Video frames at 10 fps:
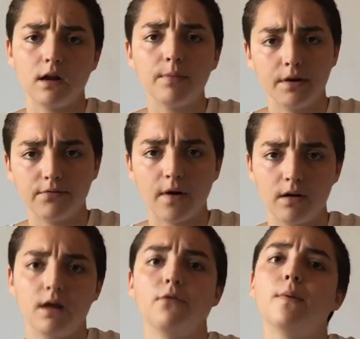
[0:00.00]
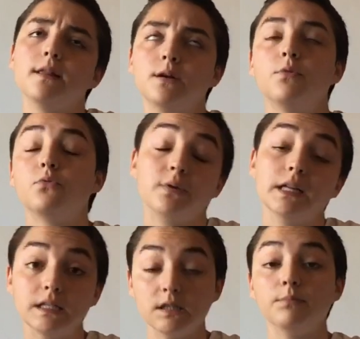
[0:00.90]
I'll put it far enough away that it will
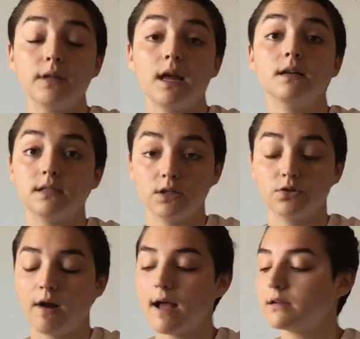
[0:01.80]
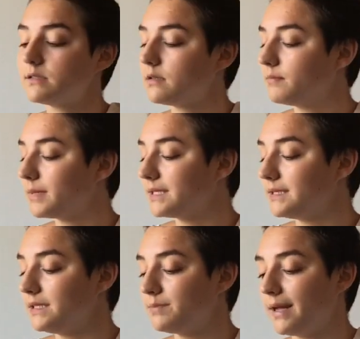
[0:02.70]
read to the plant as indirect, because
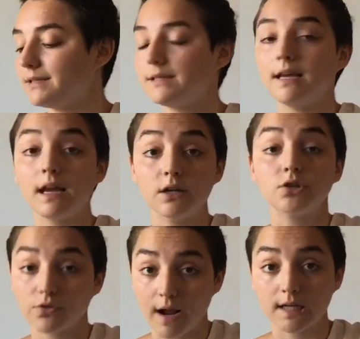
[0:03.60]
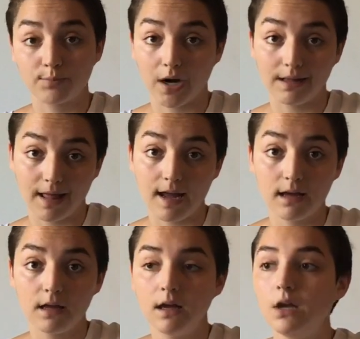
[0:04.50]
these plants like indirect bright
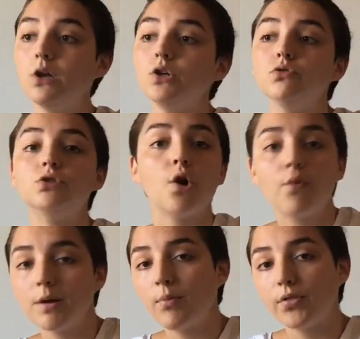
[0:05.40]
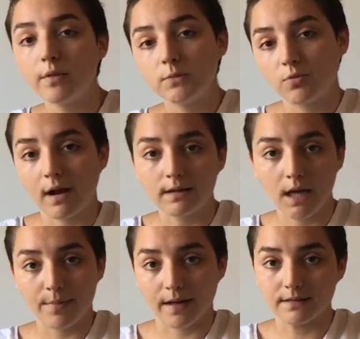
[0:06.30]
light. You don't want to put them directly
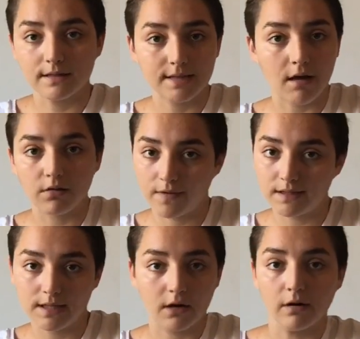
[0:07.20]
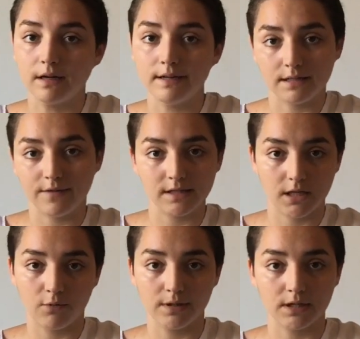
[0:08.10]
up against a south-facing or an
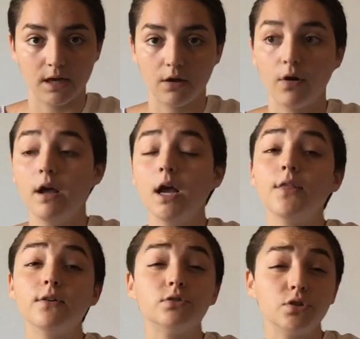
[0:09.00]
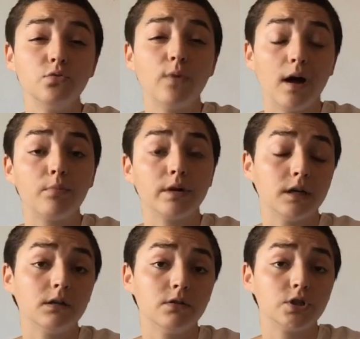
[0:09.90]
east-facing window. They'll do well
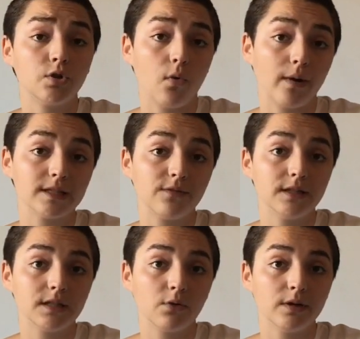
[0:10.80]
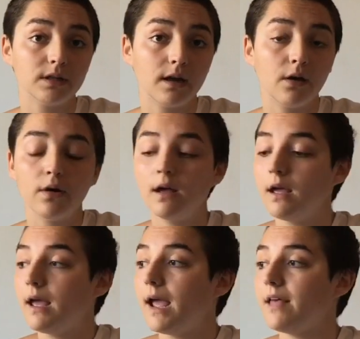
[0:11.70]
pretty close to a west-facing window,
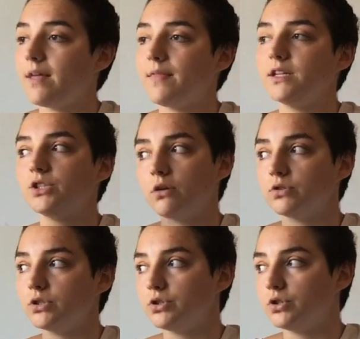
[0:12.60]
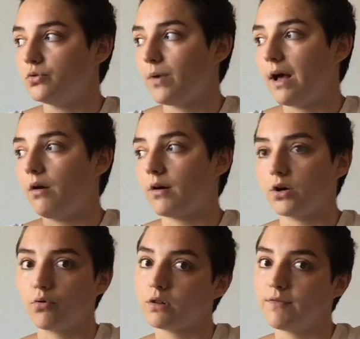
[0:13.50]
and then they don't do too well in
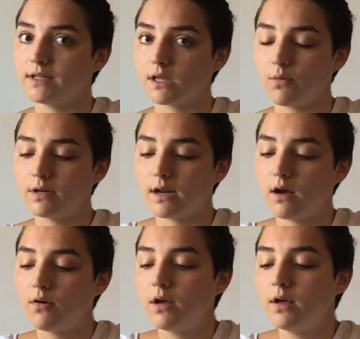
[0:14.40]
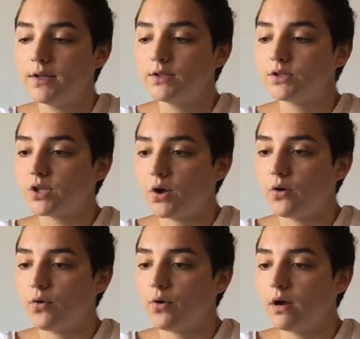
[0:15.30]
a north-facing window.
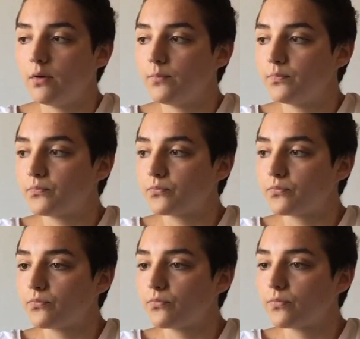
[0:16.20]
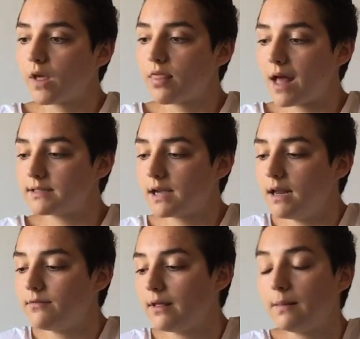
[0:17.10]
So that's
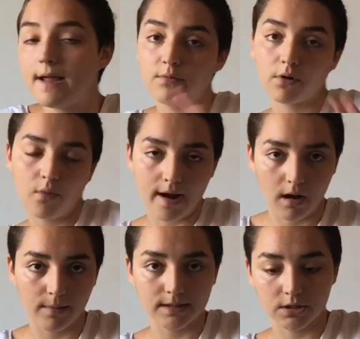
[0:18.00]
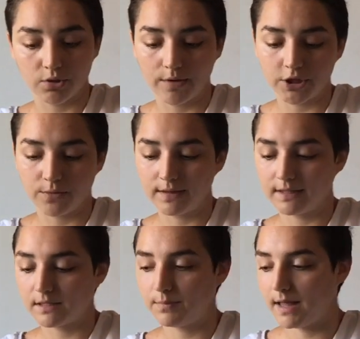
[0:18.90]
kind of the light requirement situation with
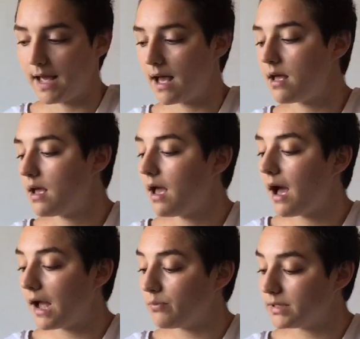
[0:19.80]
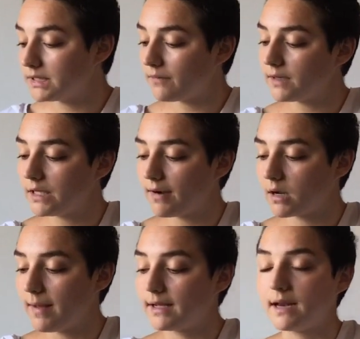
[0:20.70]
this plant. I would definitely
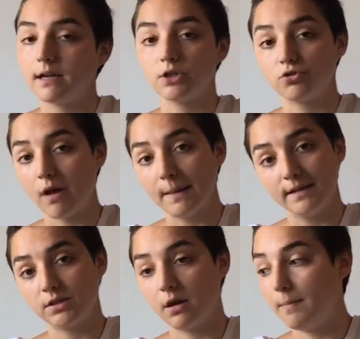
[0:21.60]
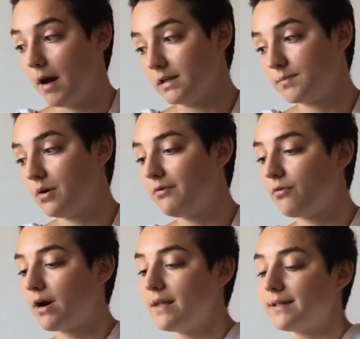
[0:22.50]
recommend getting a trellis or a moss pole
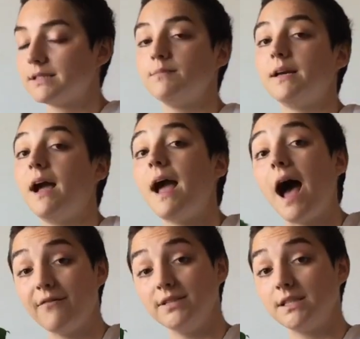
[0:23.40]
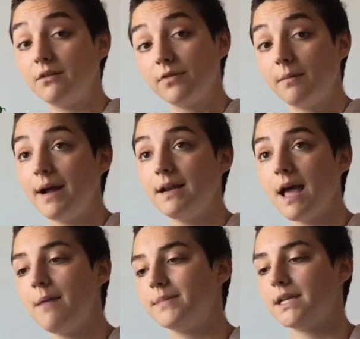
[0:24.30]
for it. That's something I haven't done for mine
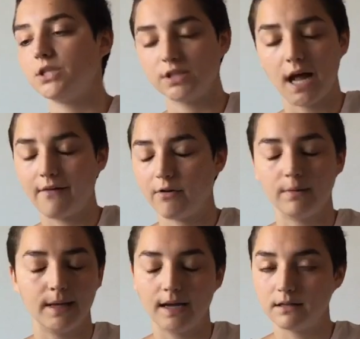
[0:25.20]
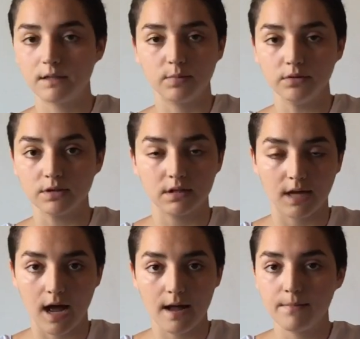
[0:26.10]
yet because I just haven't really had the spoons or
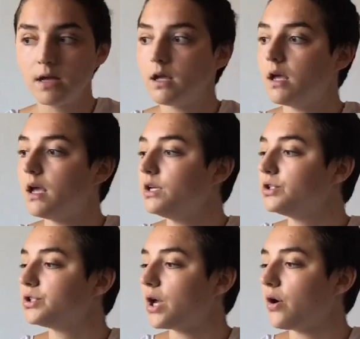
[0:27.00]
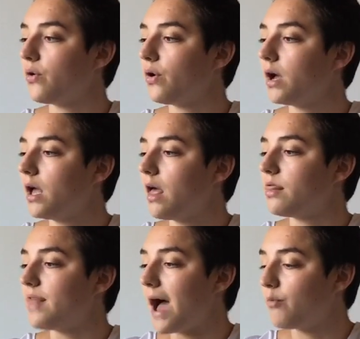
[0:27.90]
time. So
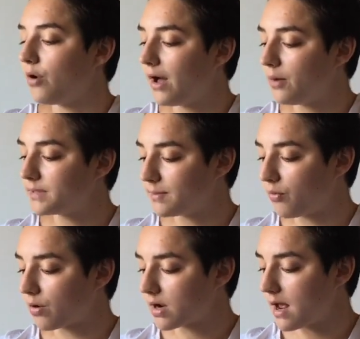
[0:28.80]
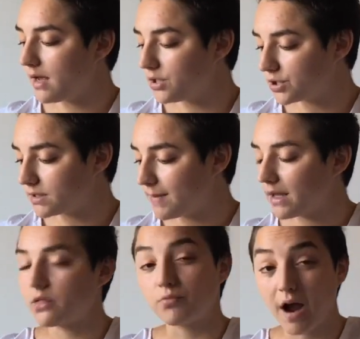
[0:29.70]
that will help support it and just
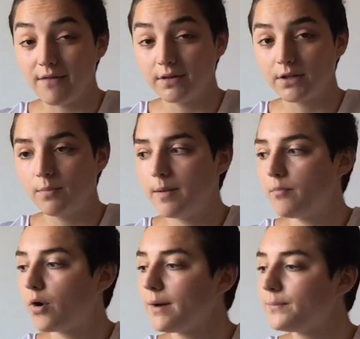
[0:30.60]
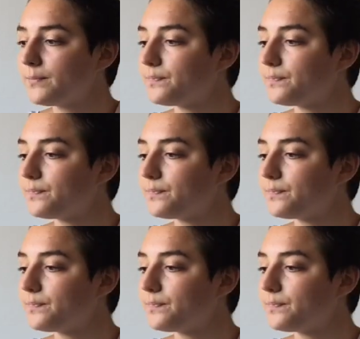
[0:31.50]
make it thrive a little bit more.